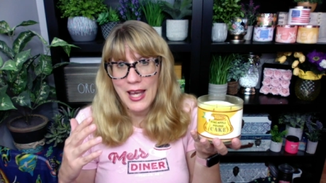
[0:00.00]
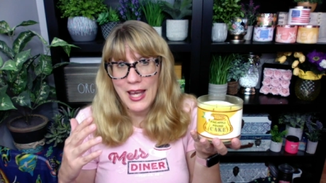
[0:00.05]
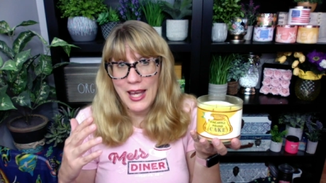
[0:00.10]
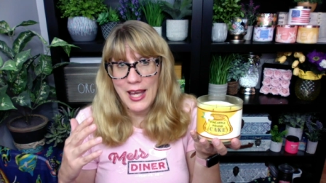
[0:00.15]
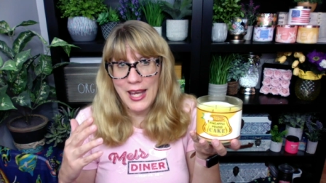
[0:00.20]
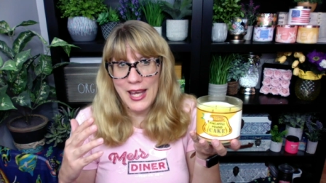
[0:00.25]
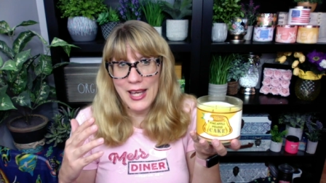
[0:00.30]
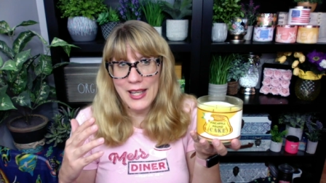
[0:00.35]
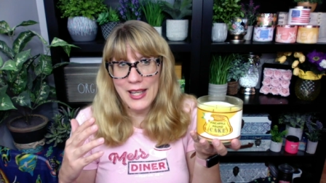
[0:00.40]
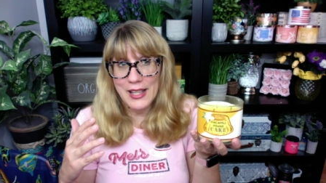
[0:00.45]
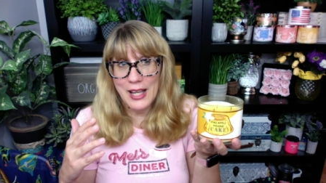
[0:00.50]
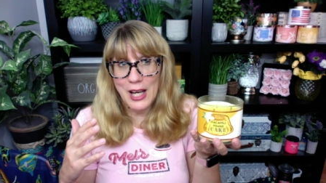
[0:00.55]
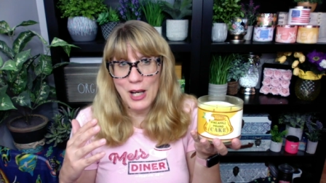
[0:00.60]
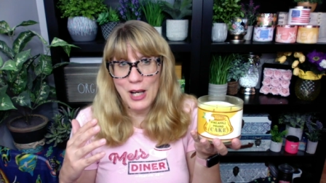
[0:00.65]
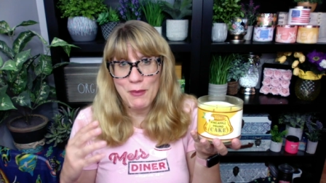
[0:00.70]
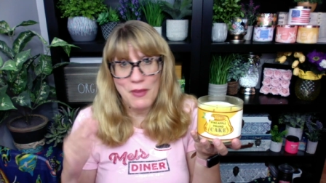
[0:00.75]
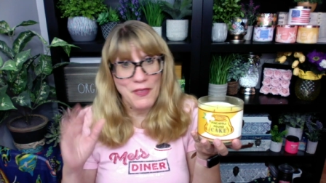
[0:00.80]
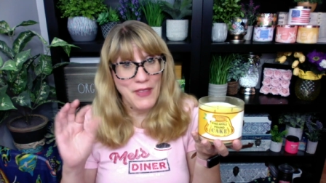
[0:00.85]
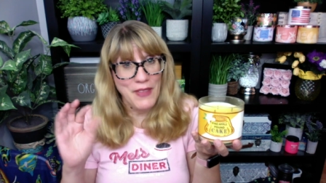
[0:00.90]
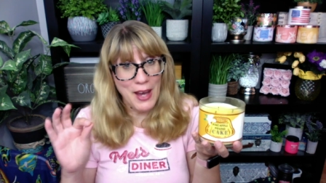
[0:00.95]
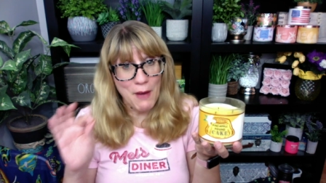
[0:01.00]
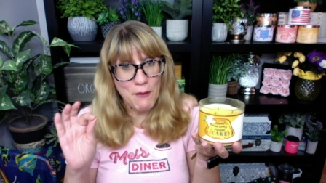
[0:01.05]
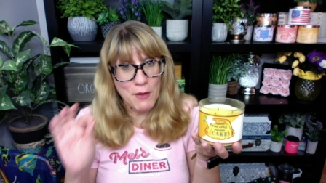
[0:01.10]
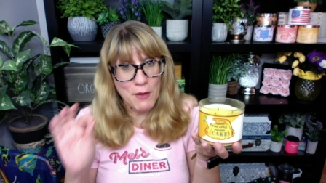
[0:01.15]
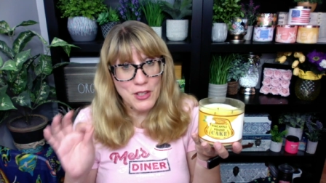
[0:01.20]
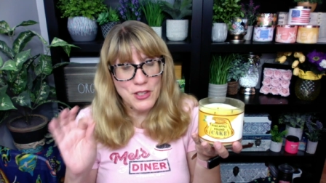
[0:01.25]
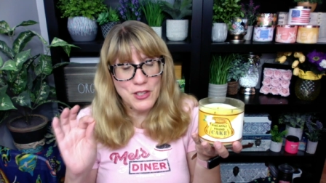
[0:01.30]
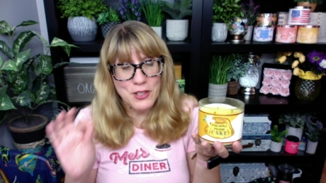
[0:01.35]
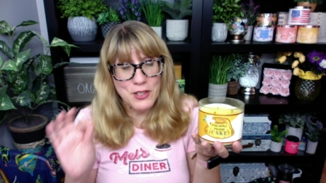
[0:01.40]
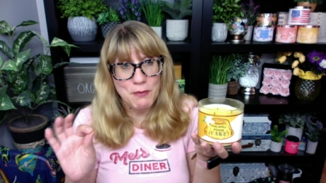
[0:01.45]
And that
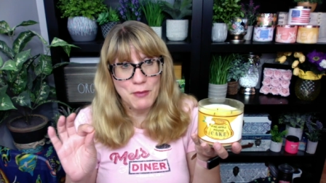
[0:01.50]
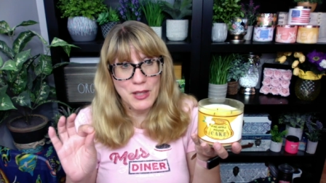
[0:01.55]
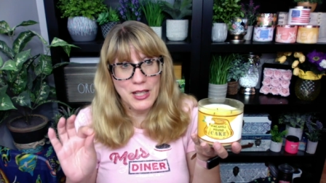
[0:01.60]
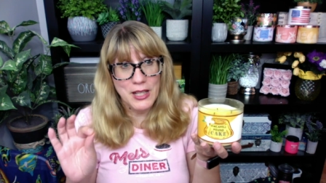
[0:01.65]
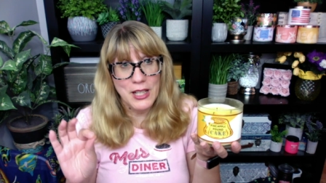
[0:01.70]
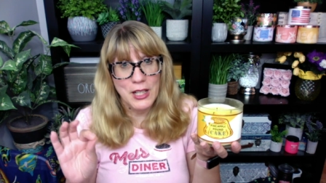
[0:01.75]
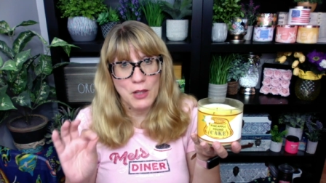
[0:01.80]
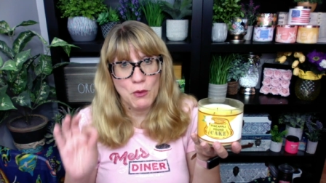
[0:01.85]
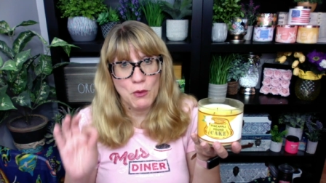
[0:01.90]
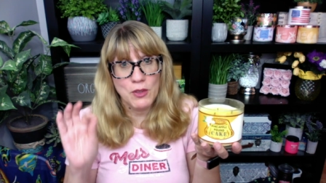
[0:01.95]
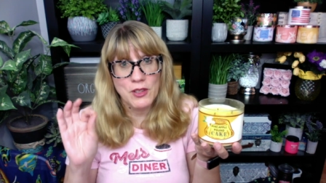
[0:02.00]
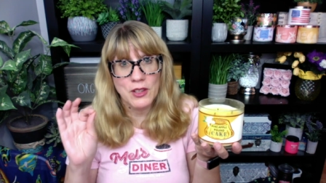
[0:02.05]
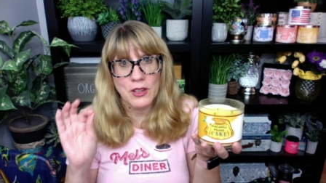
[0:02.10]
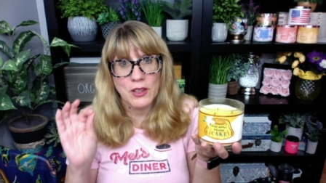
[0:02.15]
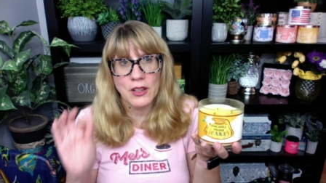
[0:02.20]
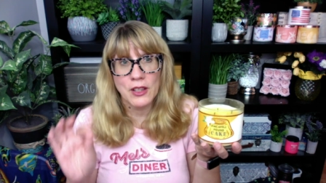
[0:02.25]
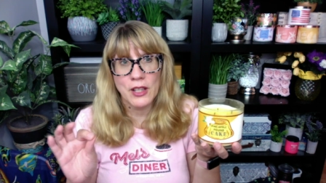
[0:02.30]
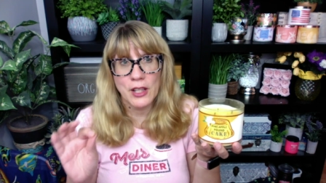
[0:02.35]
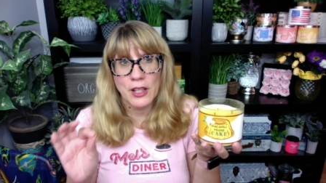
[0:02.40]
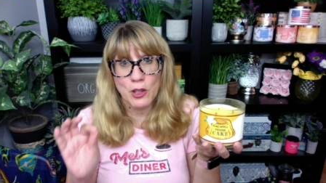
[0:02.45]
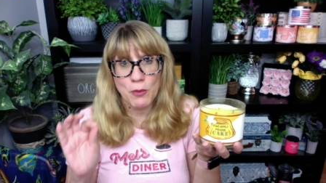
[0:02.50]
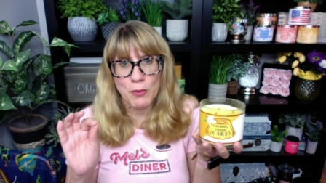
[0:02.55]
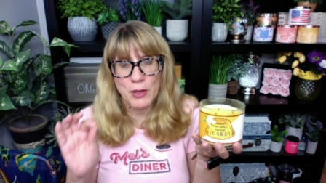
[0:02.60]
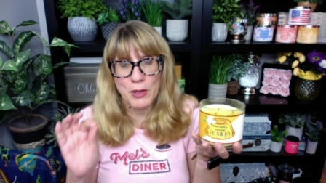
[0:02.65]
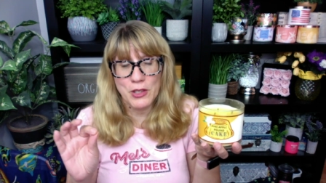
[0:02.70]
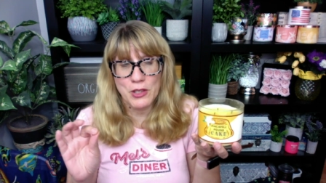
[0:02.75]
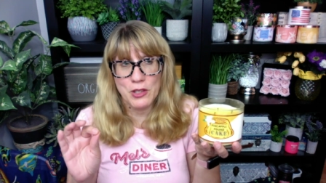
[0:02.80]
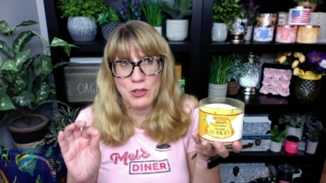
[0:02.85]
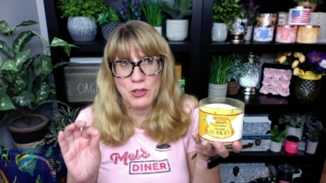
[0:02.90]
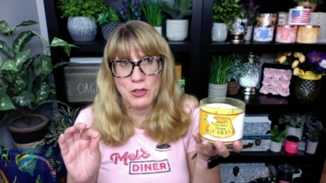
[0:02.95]
one to me was a little
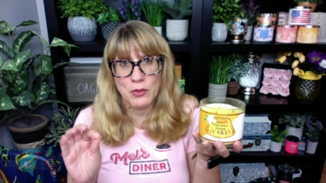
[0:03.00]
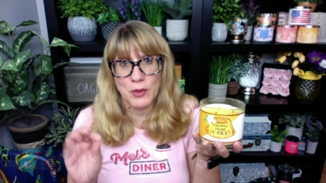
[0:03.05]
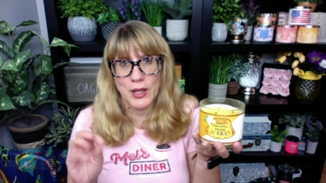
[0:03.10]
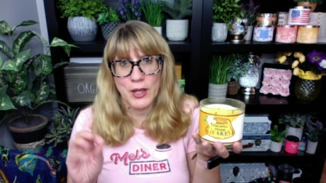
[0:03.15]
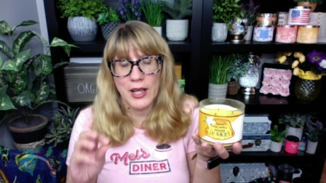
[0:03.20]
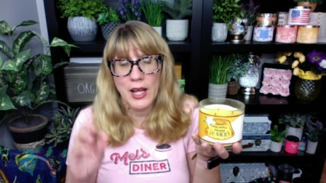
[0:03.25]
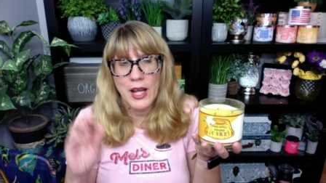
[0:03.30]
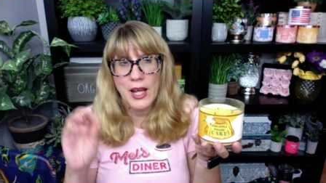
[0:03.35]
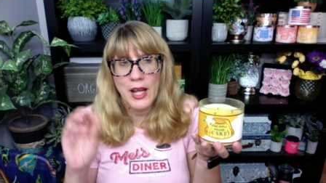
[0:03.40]
bit too sweet.